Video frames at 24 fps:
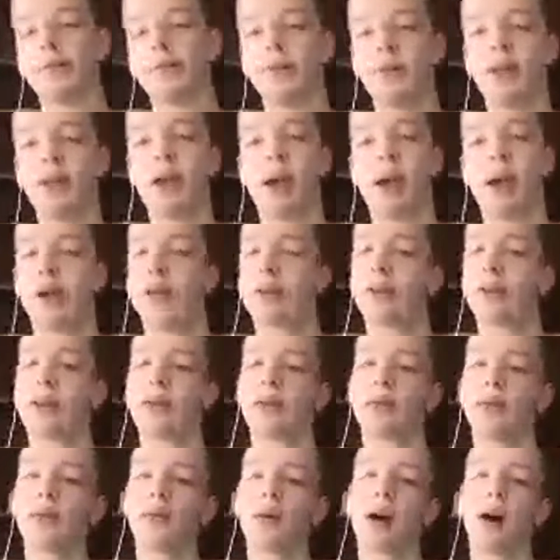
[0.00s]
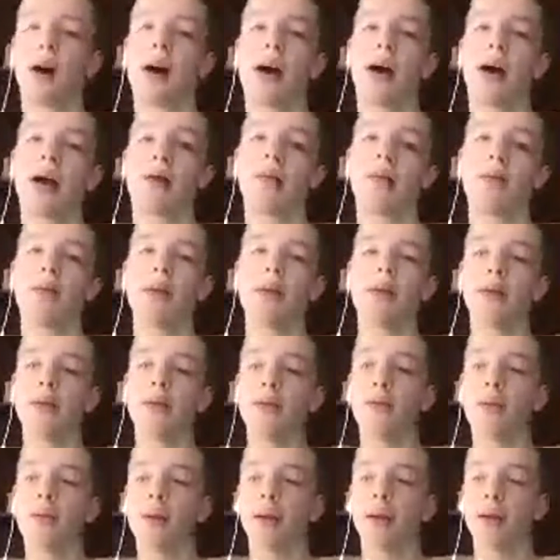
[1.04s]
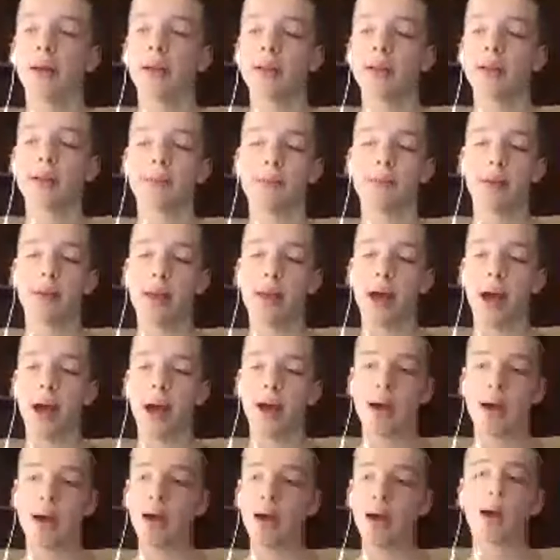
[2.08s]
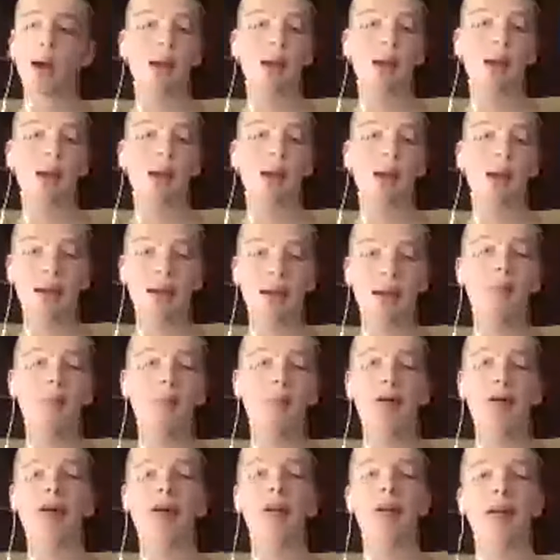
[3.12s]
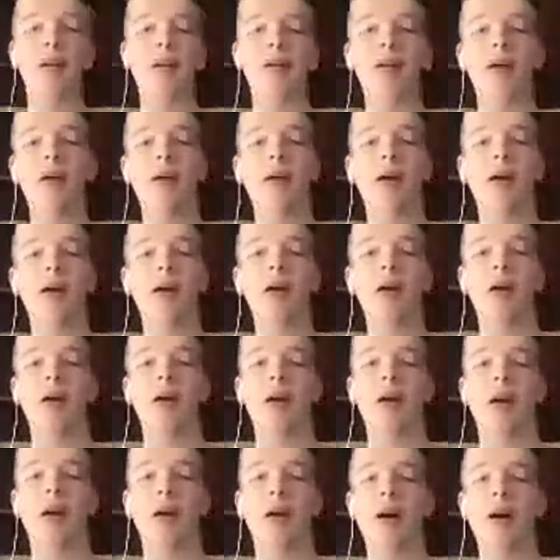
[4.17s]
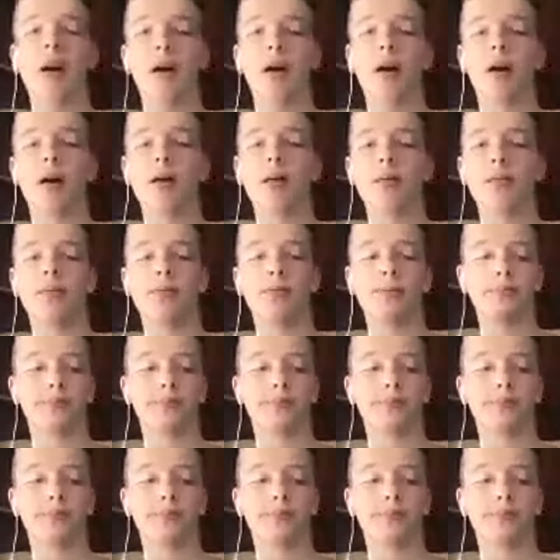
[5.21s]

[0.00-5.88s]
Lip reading: yeah, so I've been doing some of that lately, but I